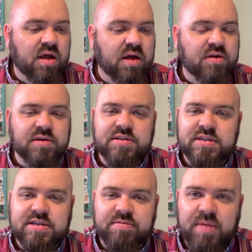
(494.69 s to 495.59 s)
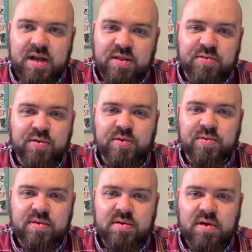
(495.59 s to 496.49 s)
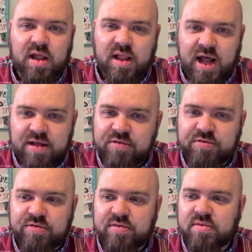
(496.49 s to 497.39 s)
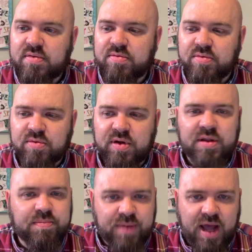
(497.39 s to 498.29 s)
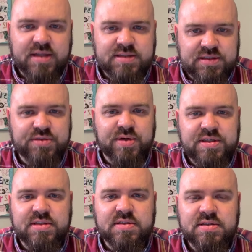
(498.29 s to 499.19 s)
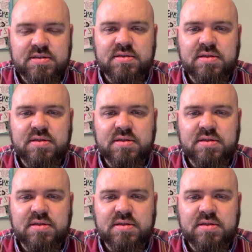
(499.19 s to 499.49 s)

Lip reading: Christians have made it through a lot of really bad situations.